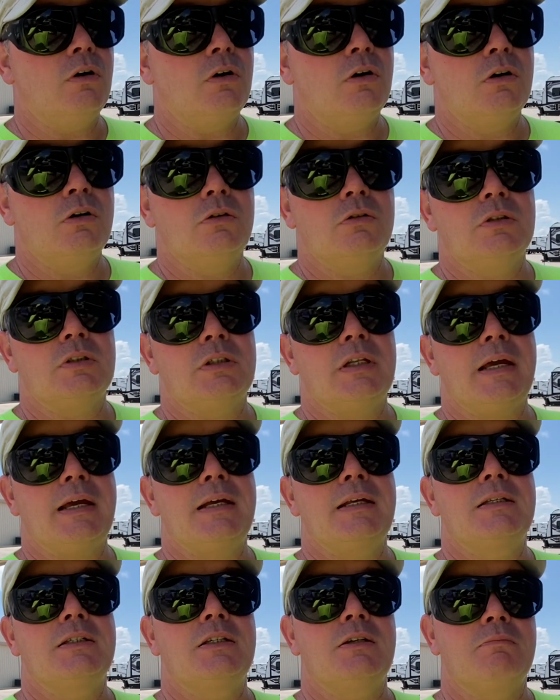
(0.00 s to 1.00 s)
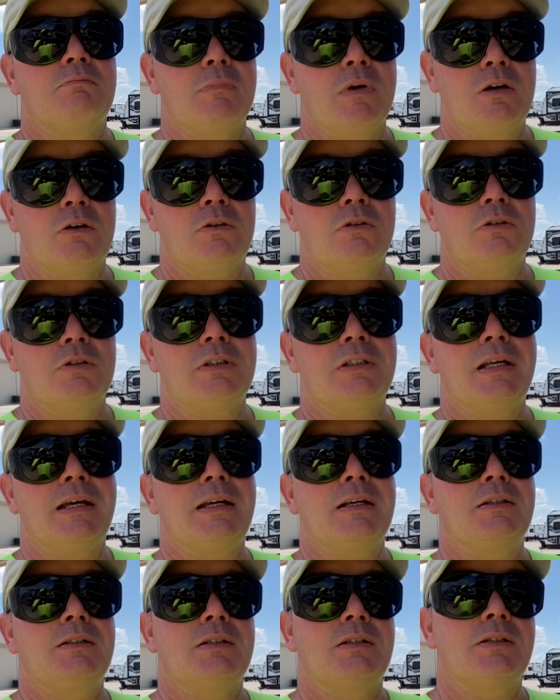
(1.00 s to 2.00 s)
oil stains and mineral
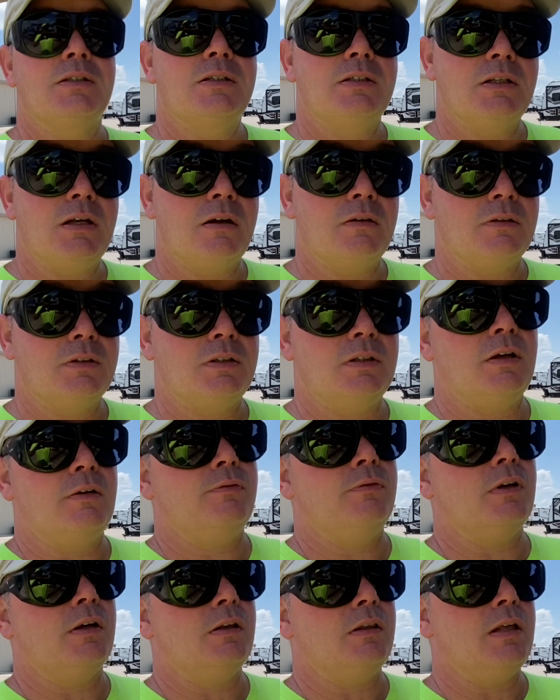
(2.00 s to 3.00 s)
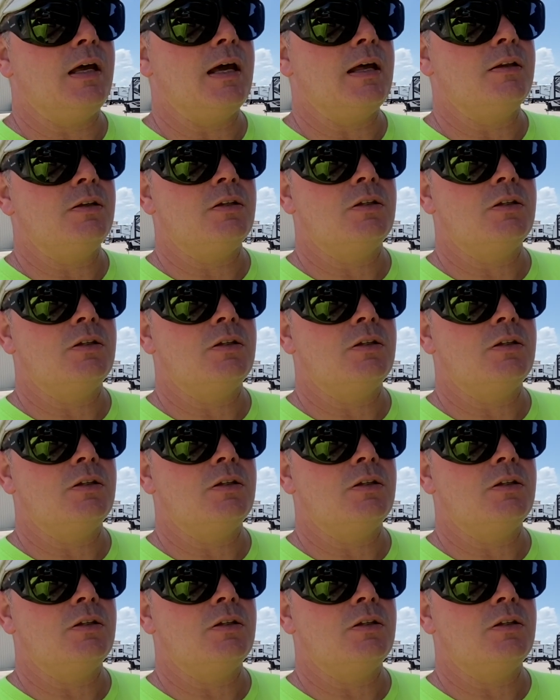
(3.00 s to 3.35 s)
stains and stuff like that.